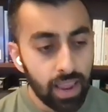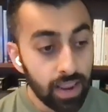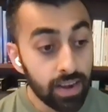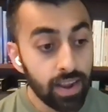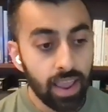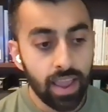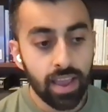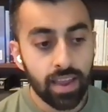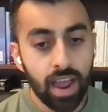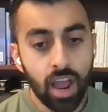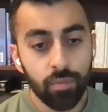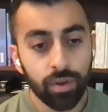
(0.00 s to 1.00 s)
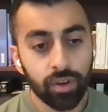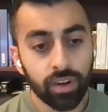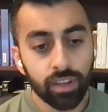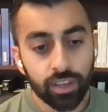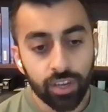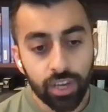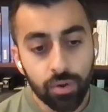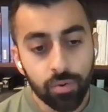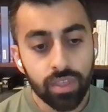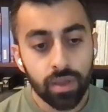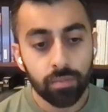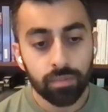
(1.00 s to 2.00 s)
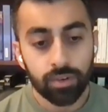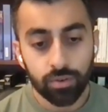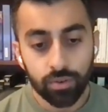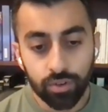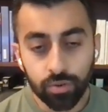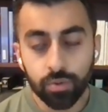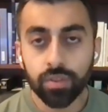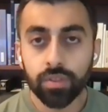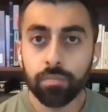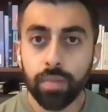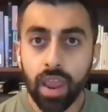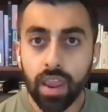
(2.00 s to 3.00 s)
in and how am I going to cue them to do the